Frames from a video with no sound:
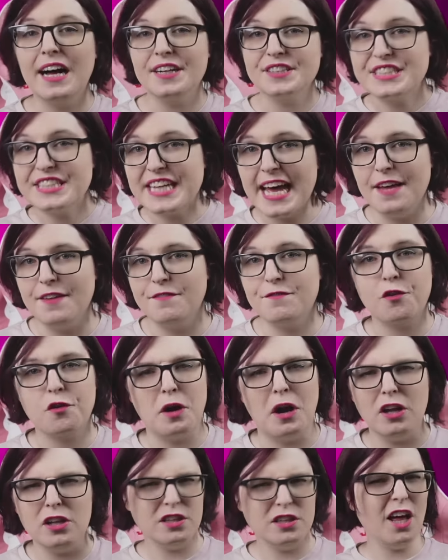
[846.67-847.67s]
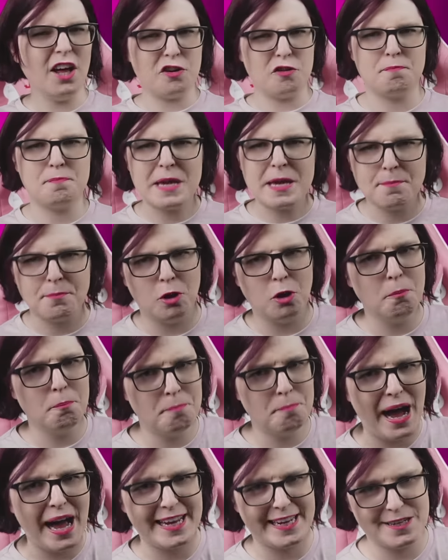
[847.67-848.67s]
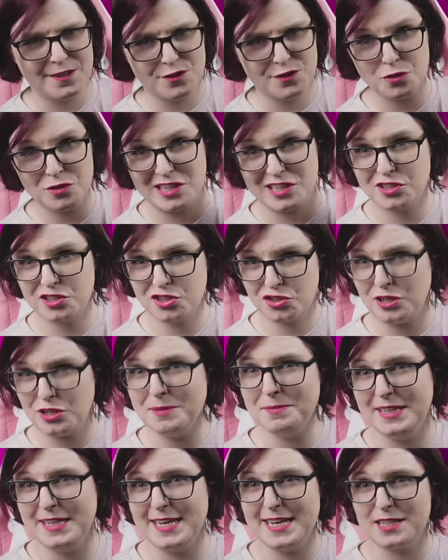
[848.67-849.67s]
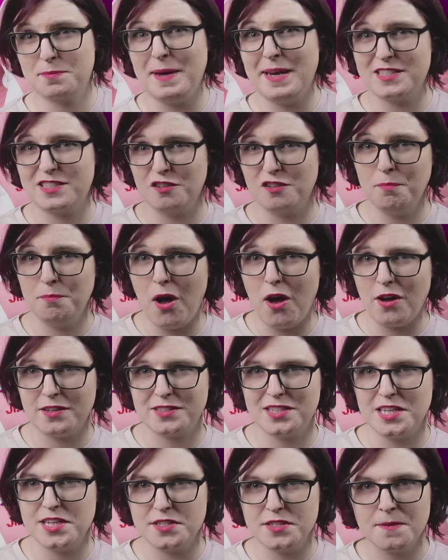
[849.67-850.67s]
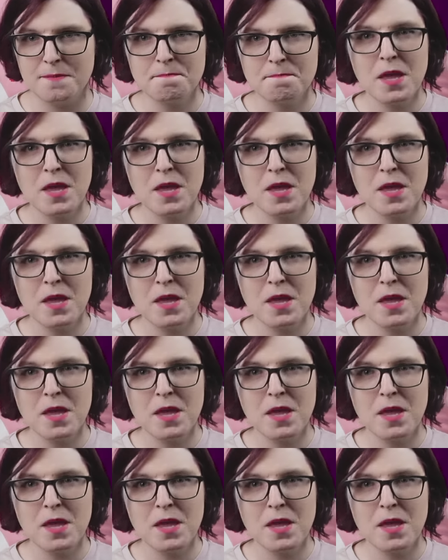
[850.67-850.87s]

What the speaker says: And yet, for a lot of people buying those extremely expensive boxes,